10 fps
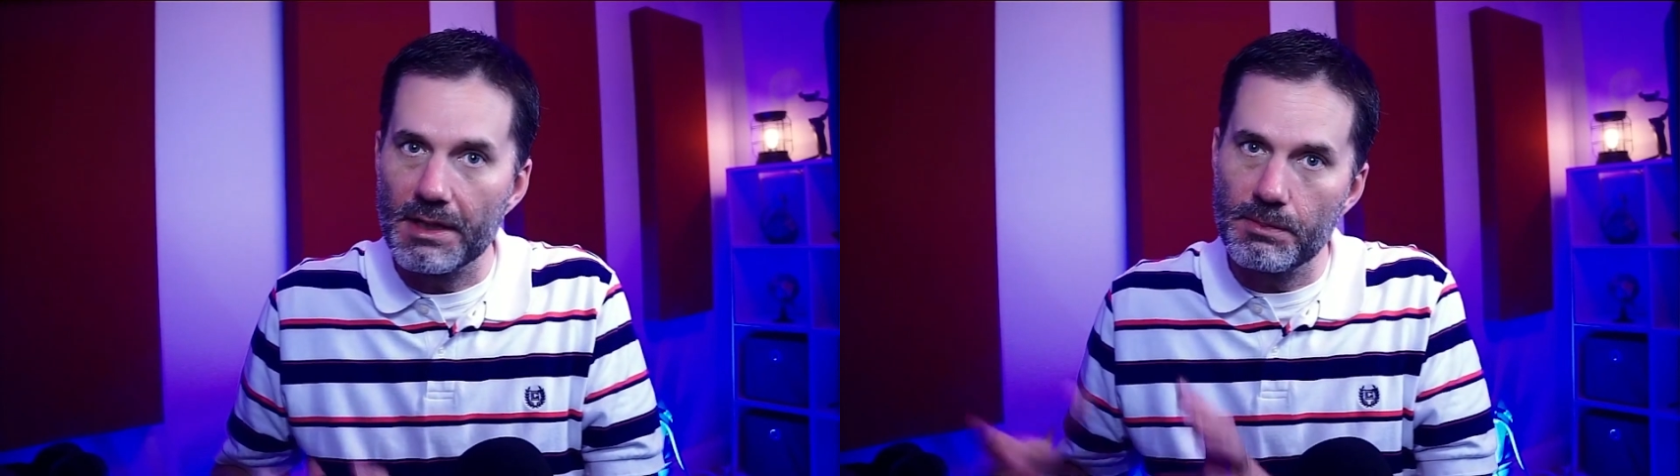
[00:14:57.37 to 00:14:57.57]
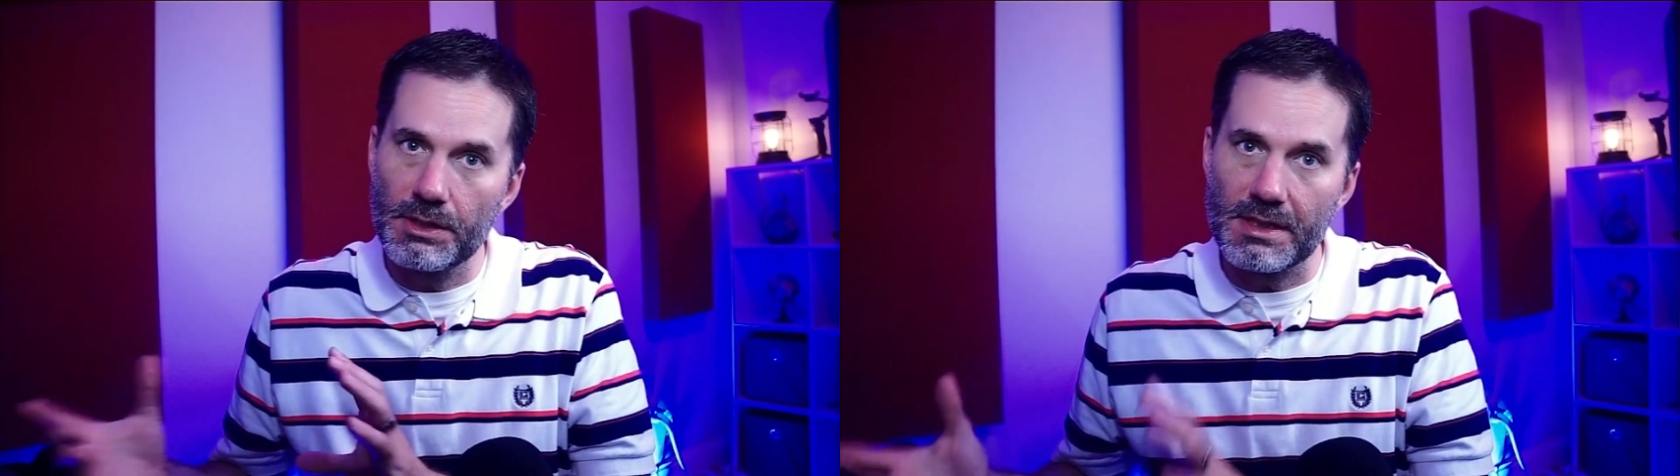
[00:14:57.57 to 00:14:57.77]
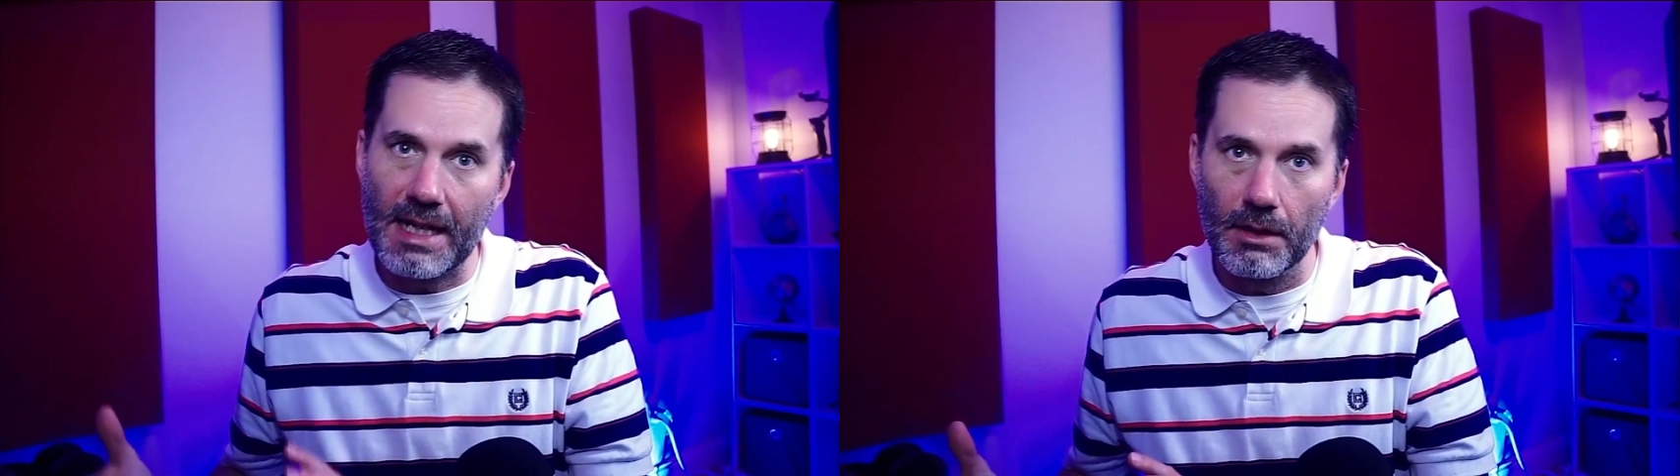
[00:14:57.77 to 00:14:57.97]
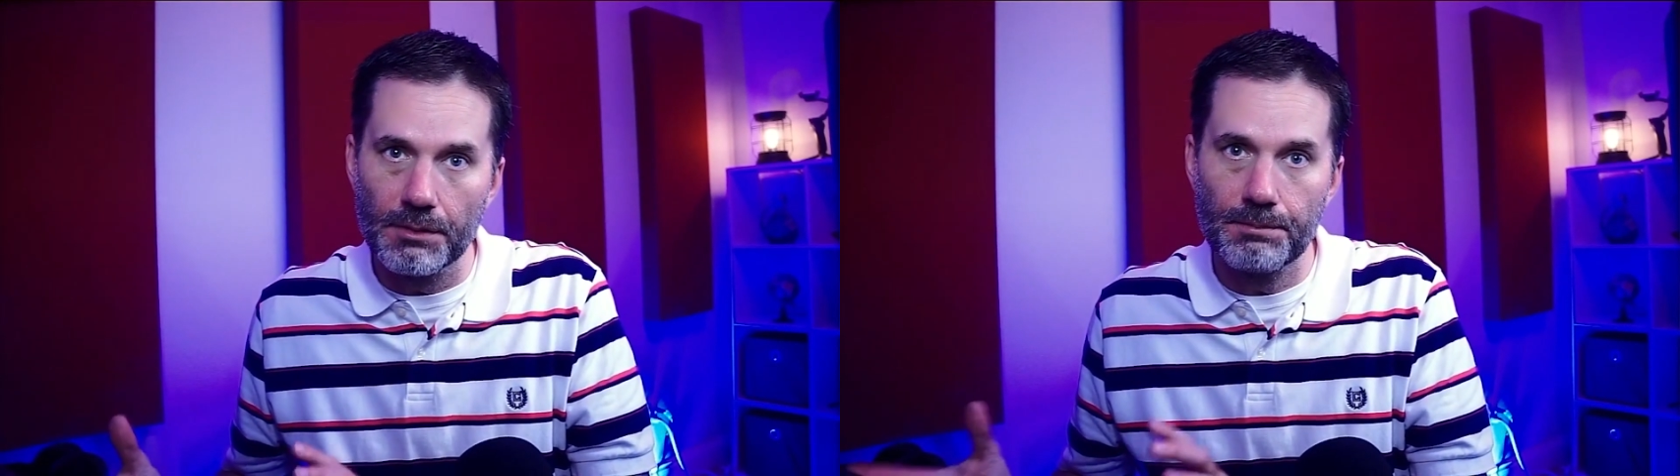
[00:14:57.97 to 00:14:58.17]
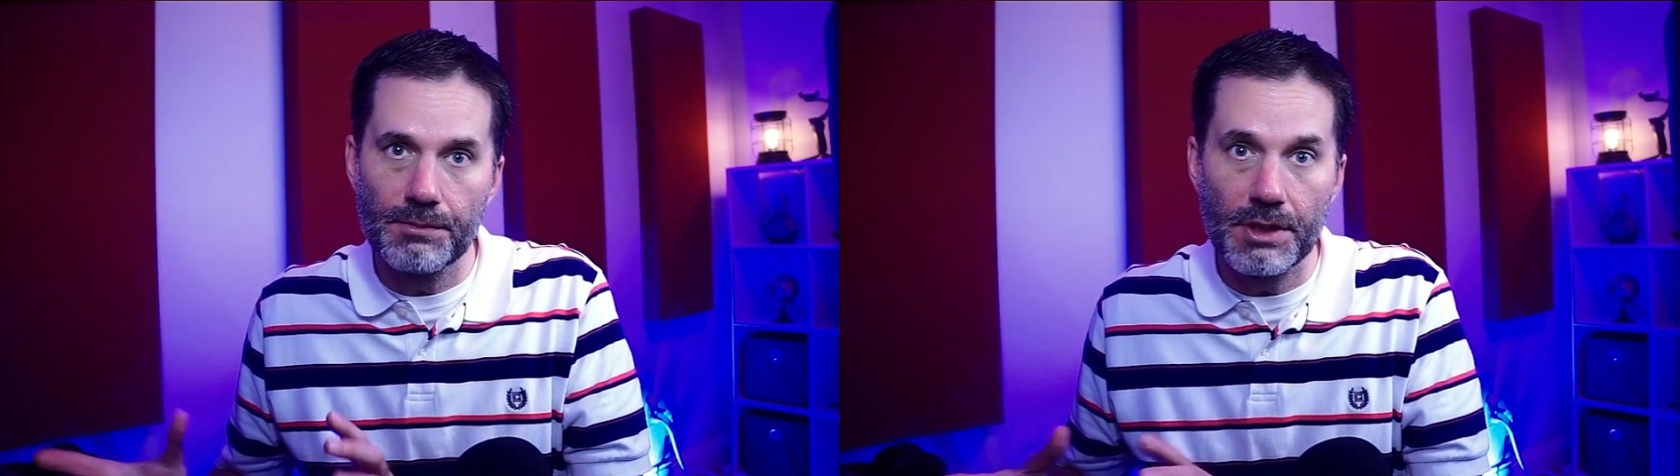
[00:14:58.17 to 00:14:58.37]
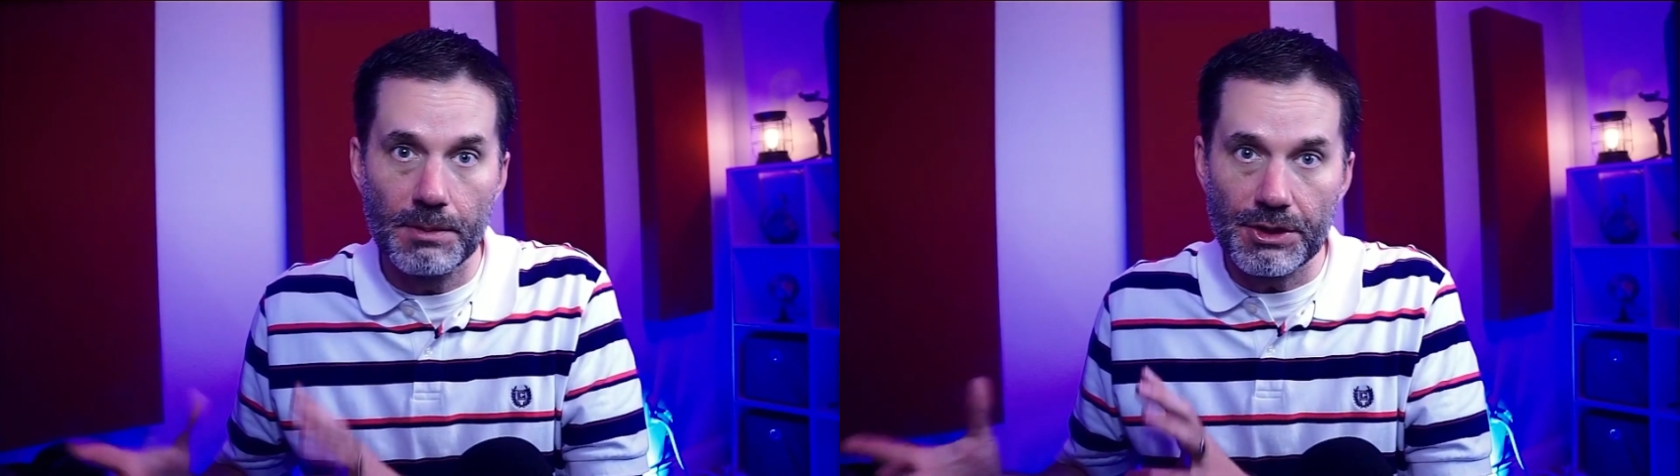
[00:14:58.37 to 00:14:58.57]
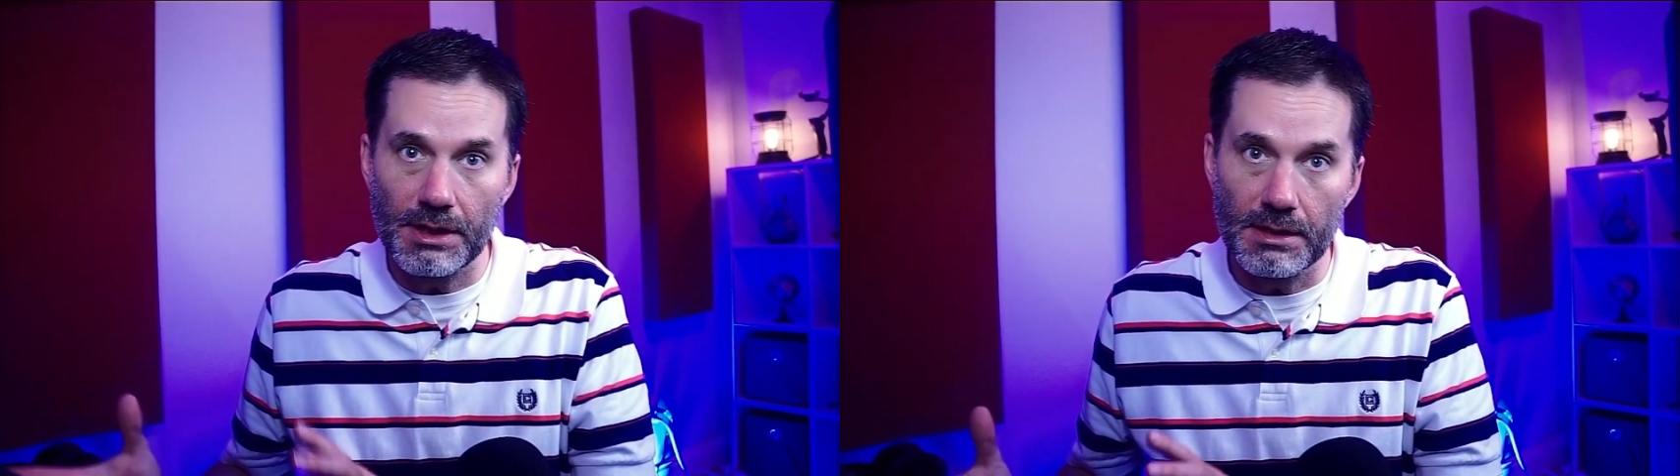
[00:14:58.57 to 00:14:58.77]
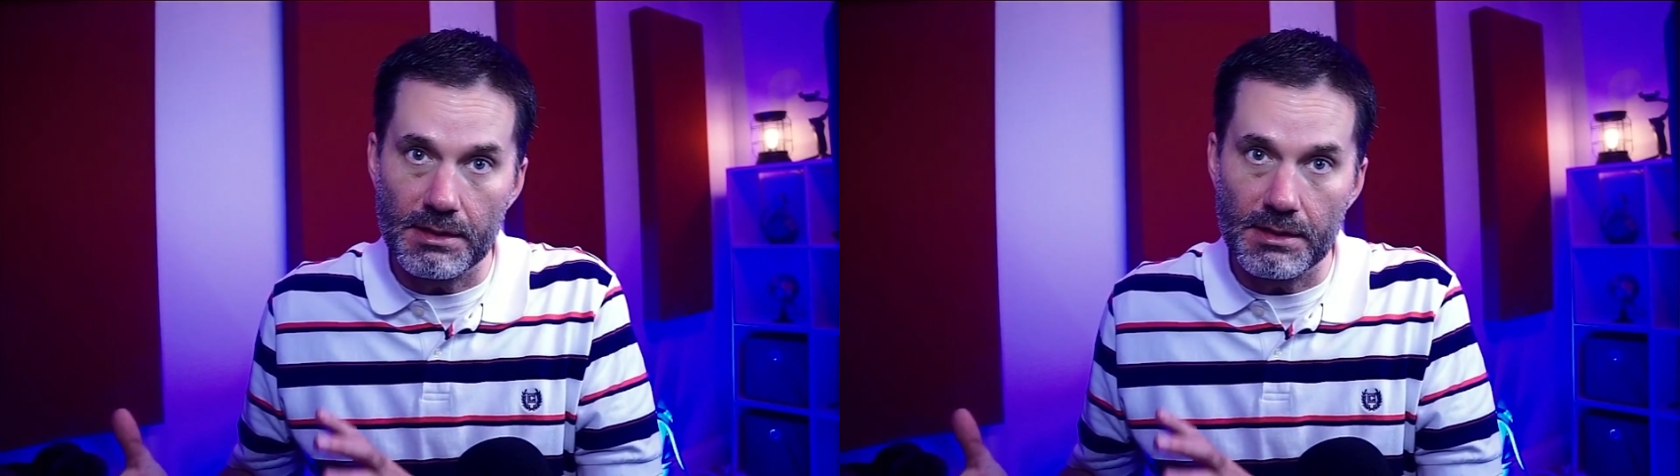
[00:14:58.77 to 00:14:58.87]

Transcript: but just how the machine is